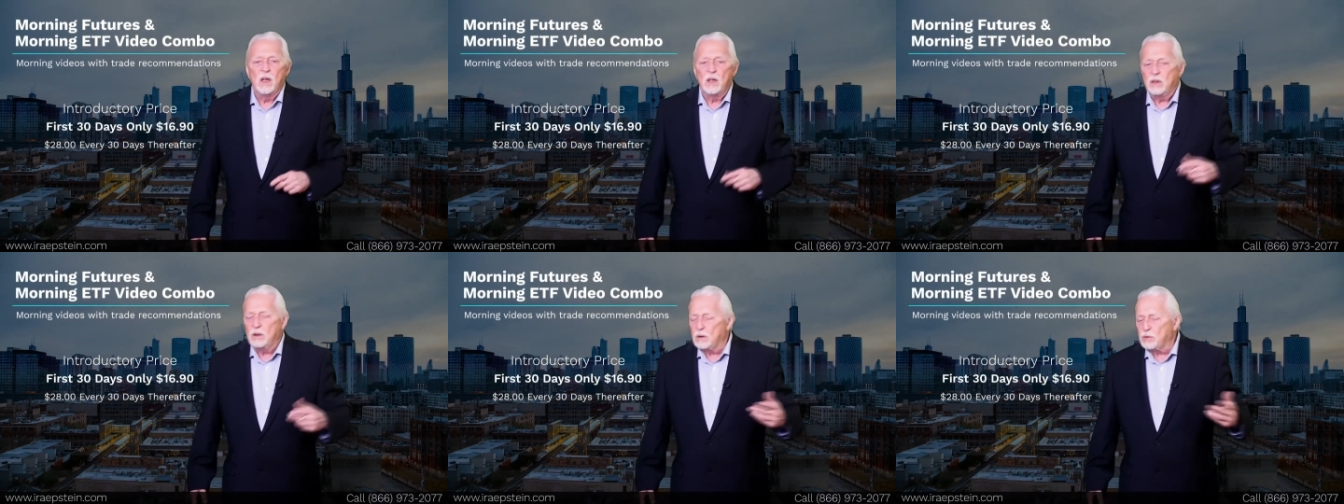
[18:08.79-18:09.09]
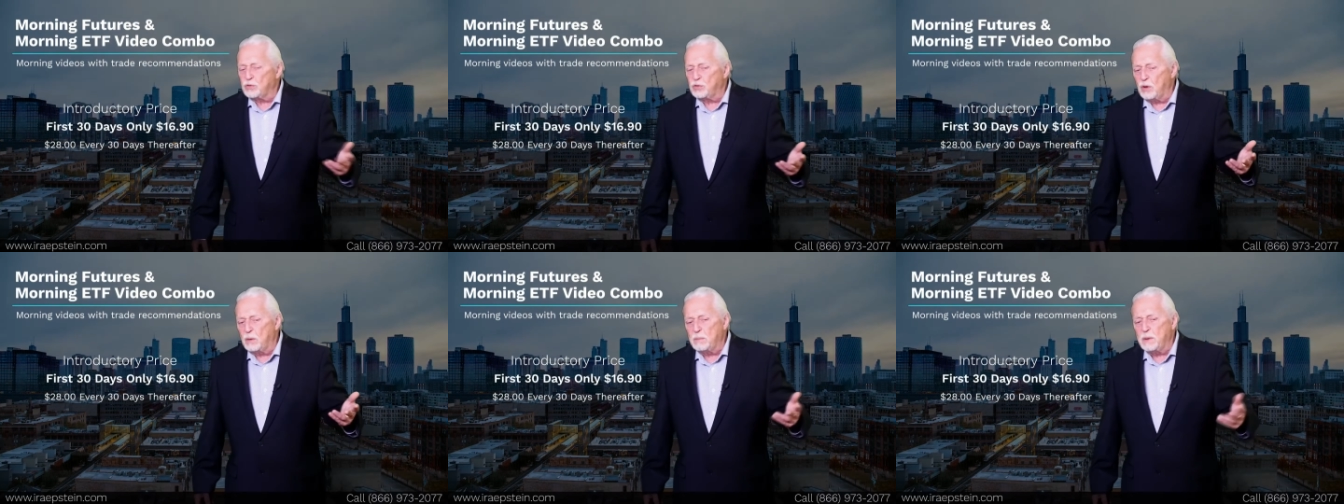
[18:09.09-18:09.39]
You know,
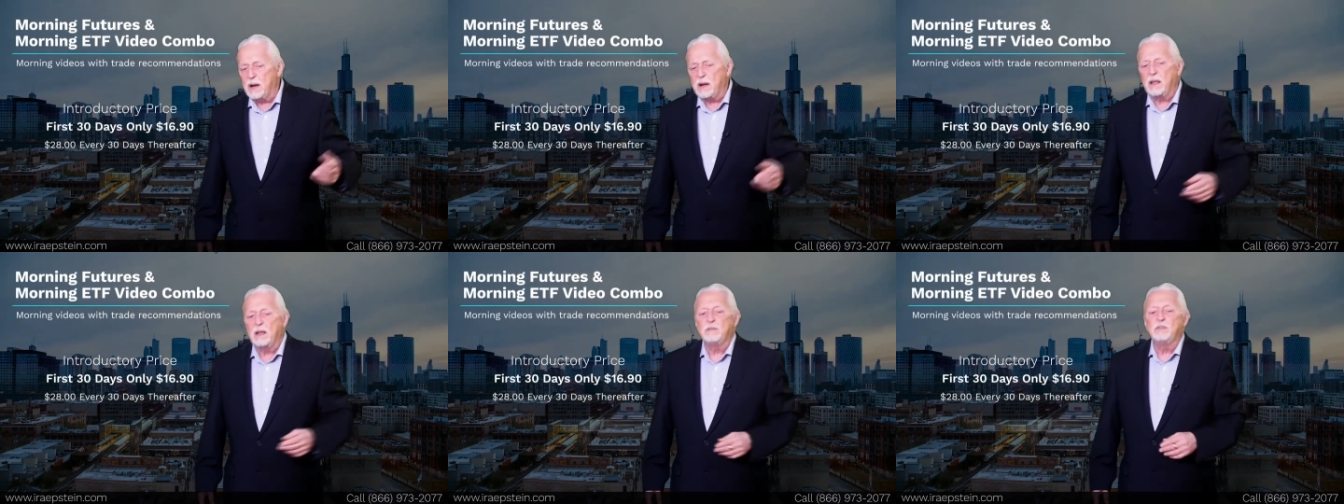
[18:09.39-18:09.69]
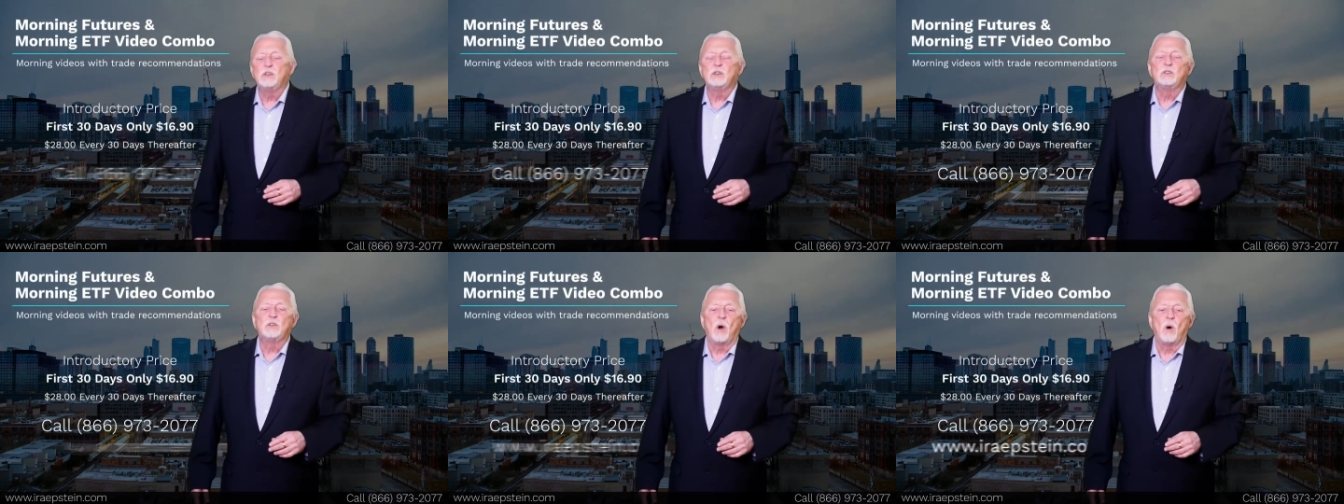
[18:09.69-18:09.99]
so many of
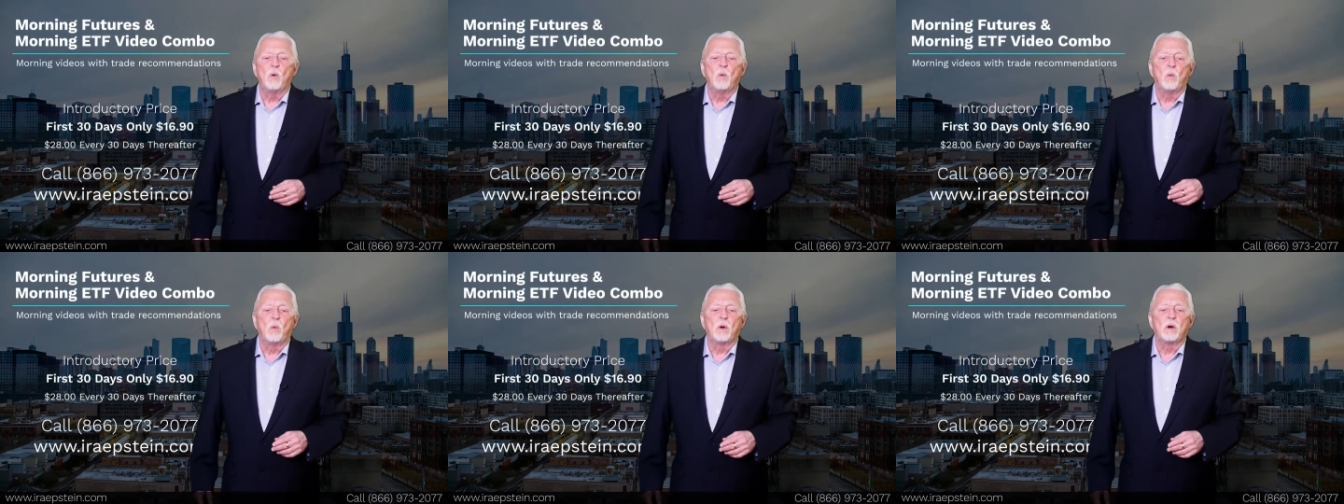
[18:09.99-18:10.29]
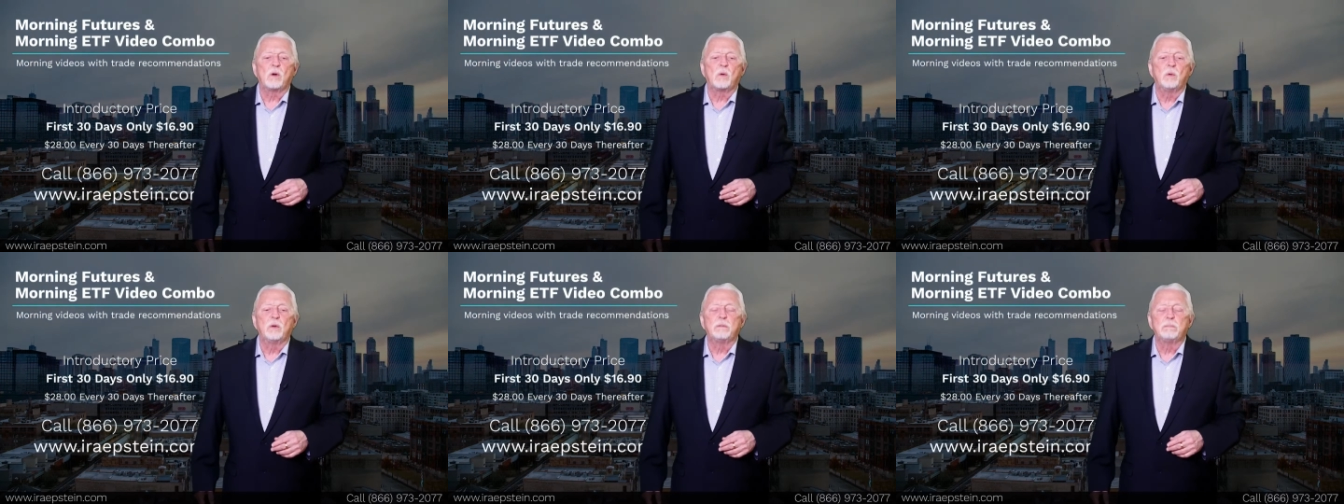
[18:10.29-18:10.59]
you don't
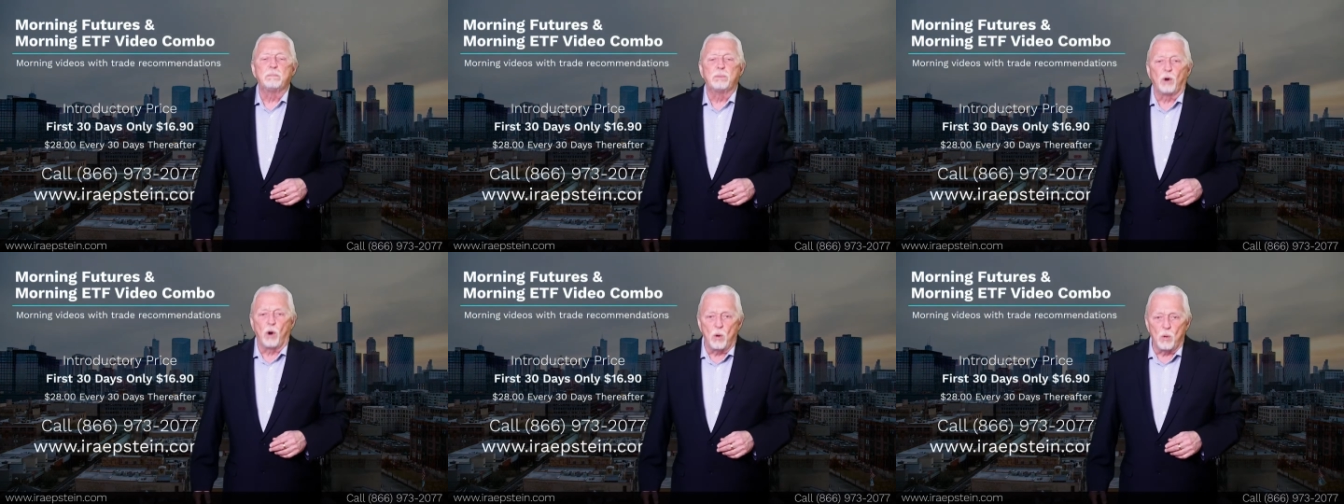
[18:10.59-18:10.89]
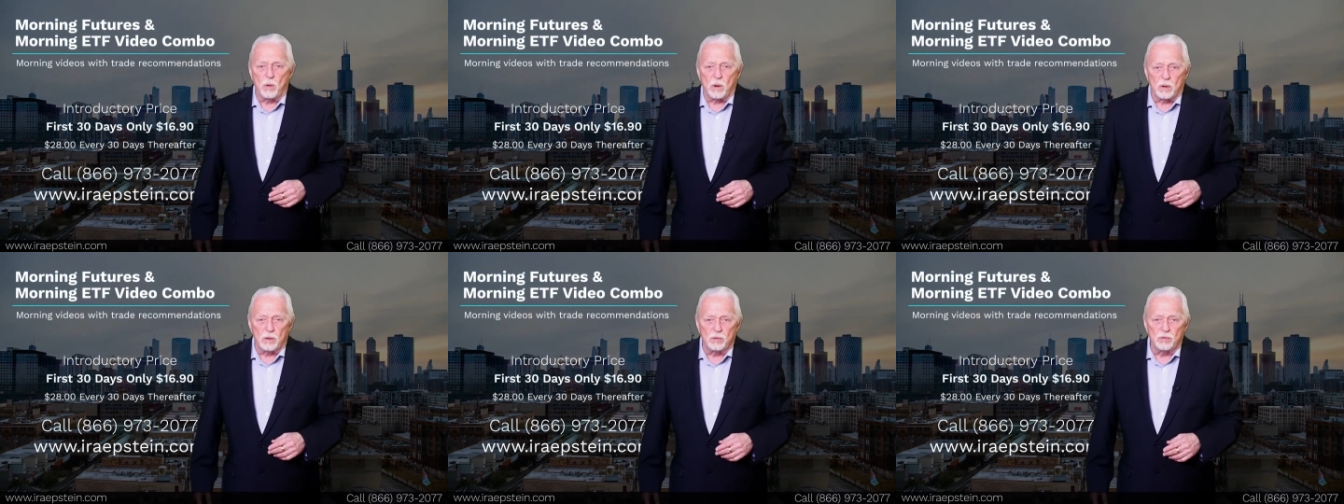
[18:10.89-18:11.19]
work with
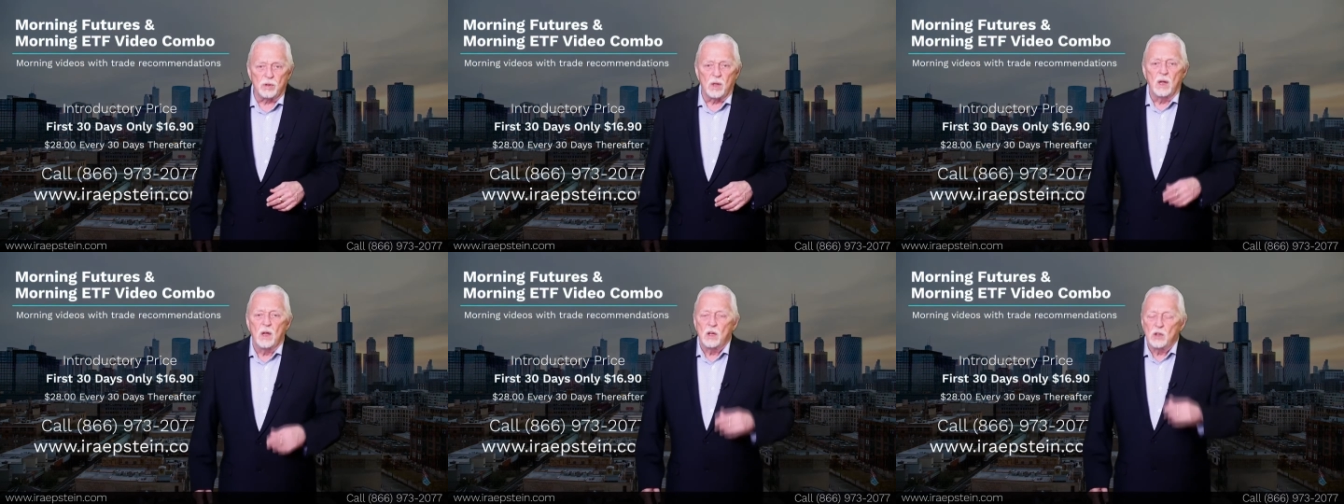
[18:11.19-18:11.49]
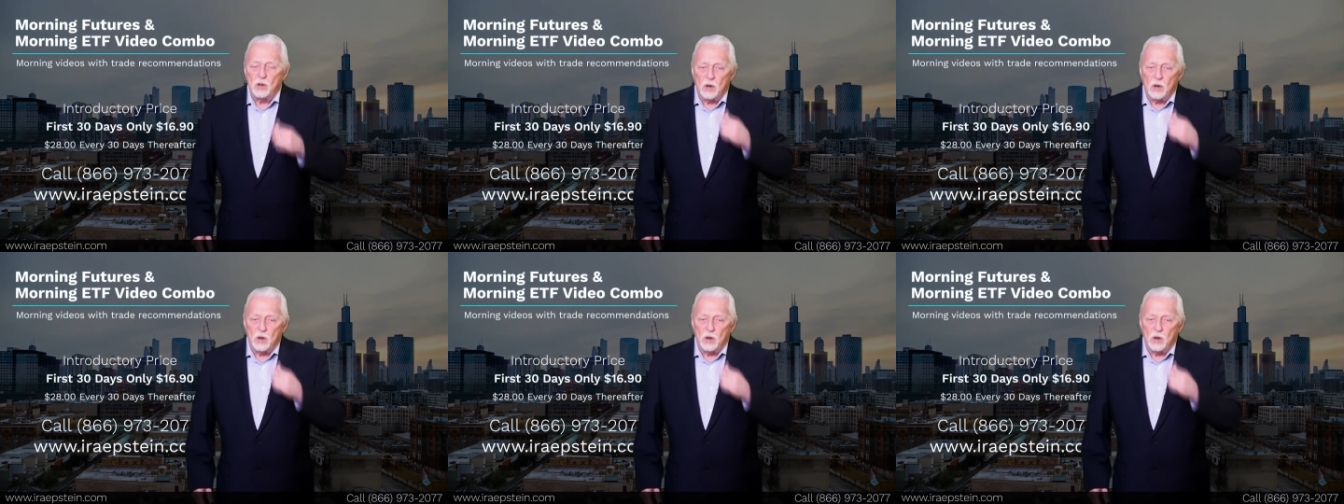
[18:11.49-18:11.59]
brokers.